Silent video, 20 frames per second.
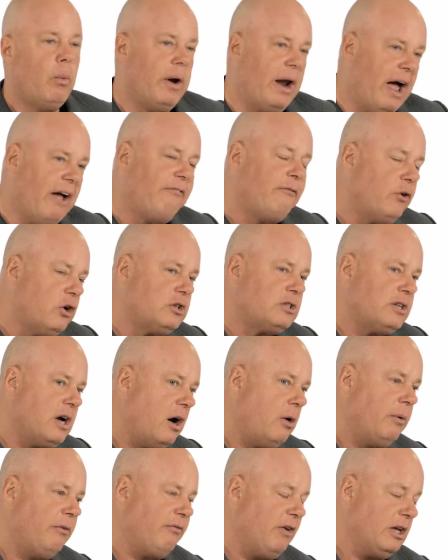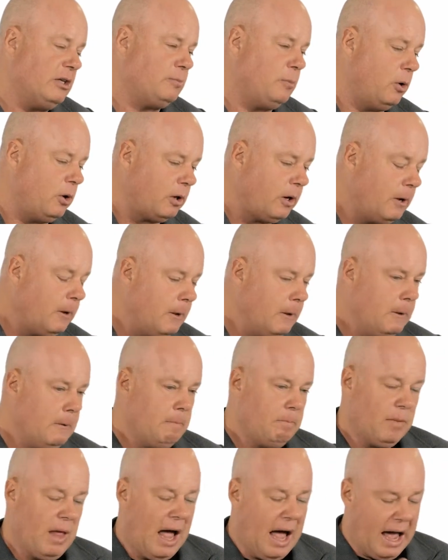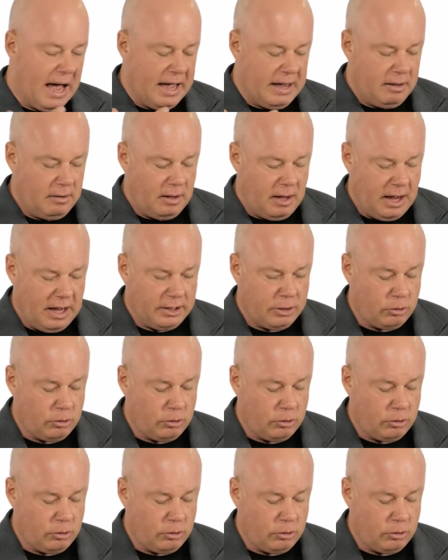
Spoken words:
When I first started with Facebook, I